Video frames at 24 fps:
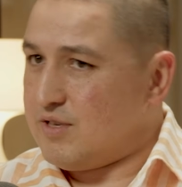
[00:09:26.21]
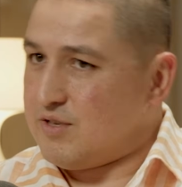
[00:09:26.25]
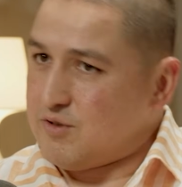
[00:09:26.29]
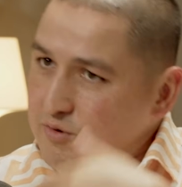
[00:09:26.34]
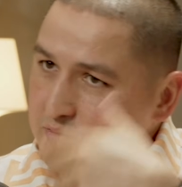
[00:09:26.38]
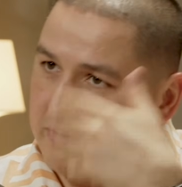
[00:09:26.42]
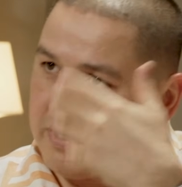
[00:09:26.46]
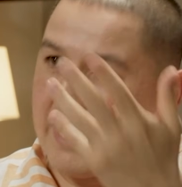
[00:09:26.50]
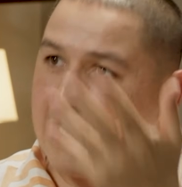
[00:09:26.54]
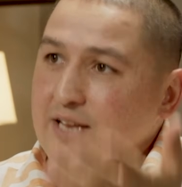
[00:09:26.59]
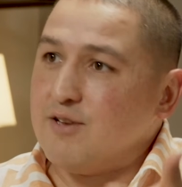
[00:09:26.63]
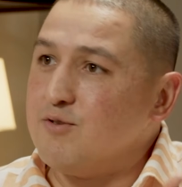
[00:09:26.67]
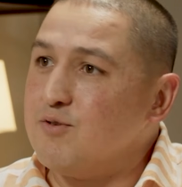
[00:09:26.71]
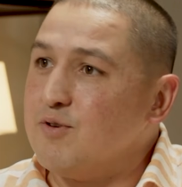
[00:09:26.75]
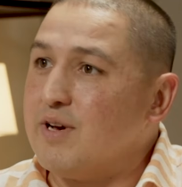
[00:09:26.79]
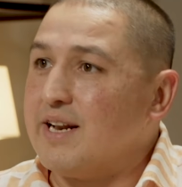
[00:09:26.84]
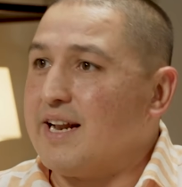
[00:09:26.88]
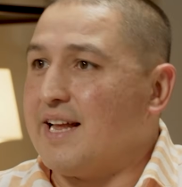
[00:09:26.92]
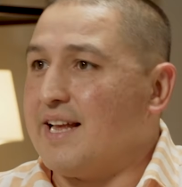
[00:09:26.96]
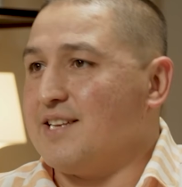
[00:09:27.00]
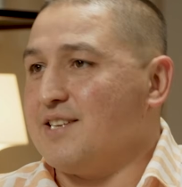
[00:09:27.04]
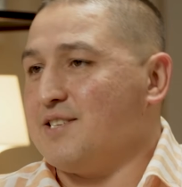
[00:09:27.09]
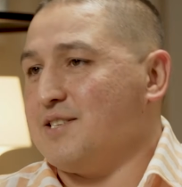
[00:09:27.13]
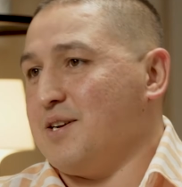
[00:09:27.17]
So can you
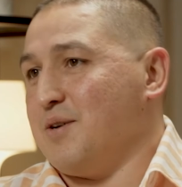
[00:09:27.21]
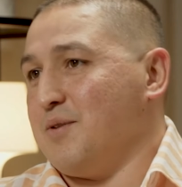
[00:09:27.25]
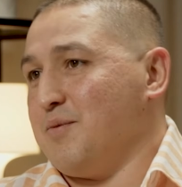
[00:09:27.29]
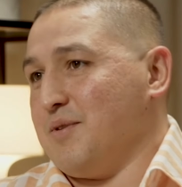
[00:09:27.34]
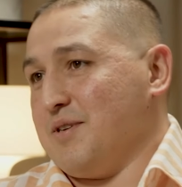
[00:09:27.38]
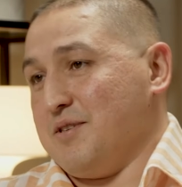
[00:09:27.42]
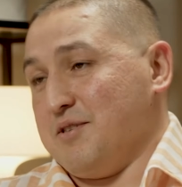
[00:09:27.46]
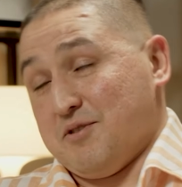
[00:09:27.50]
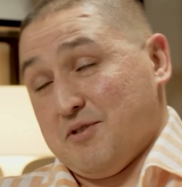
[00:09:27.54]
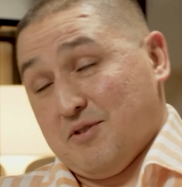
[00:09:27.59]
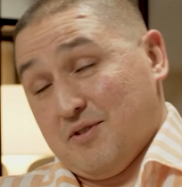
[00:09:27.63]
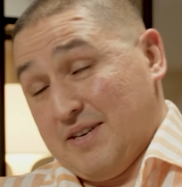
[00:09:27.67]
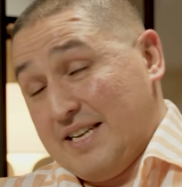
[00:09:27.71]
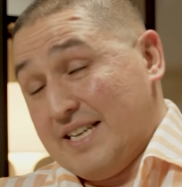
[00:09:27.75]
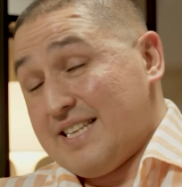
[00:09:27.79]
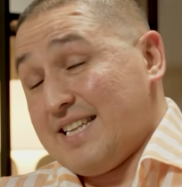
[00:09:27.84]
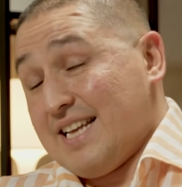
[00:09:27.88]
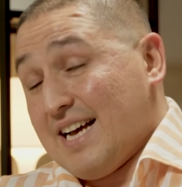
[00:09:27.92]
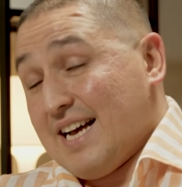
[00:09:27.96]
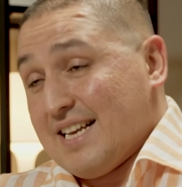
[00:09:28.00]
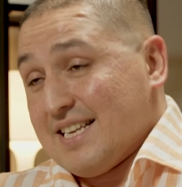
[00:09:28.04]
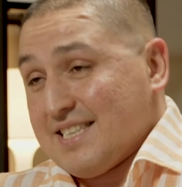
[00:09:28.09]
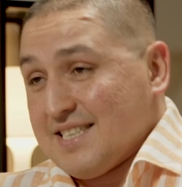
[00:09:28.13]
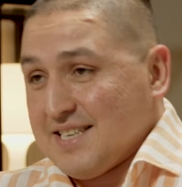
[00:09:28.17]
arrange someone? So it
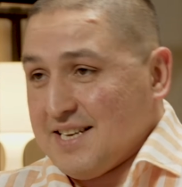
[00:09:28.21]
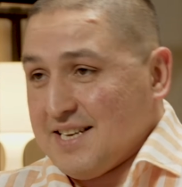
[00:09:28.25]
does.